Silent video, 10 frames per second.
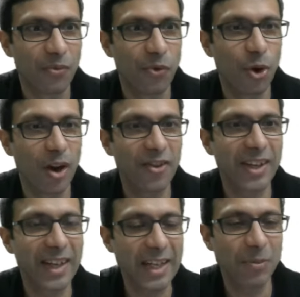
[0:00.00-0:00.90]
four
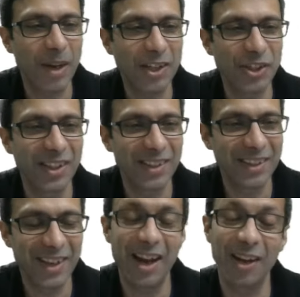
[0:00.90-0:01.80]
hundred K special.
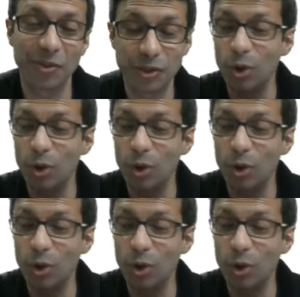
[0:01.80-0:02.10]
Yeah.